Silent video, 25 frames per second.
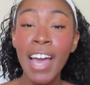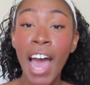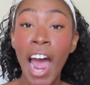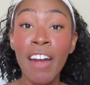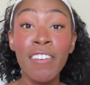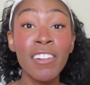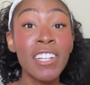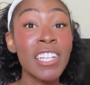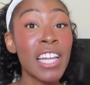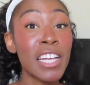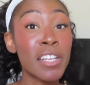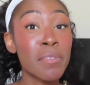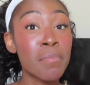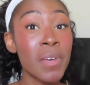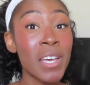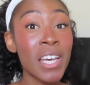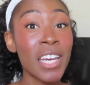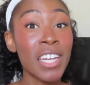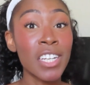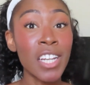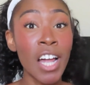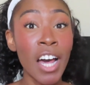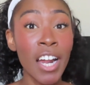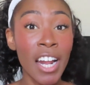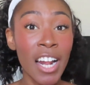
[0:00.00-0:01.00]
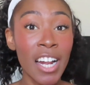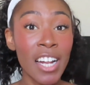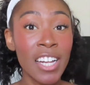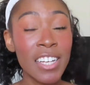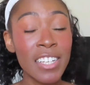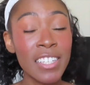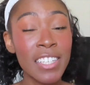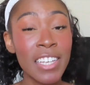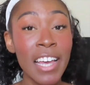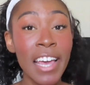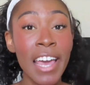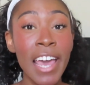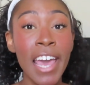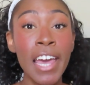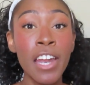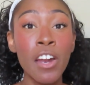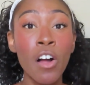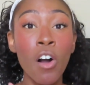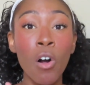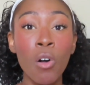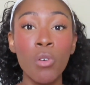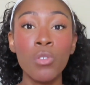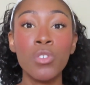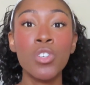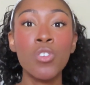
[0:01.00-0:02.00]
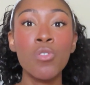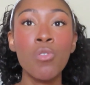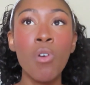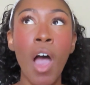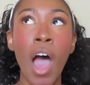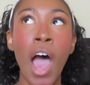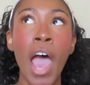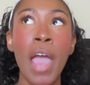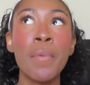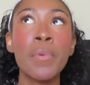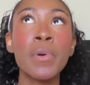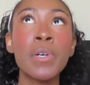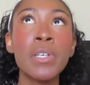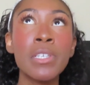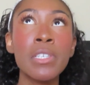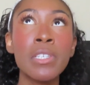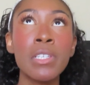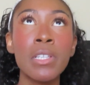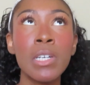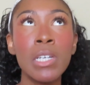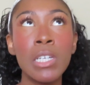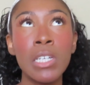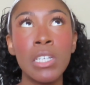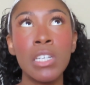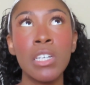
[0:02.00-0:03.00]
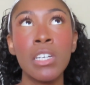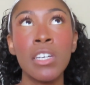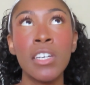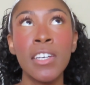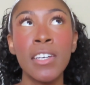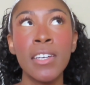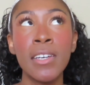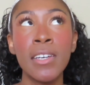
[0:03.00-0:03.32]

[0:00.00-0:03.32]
I really like being in Laureles, and also I was like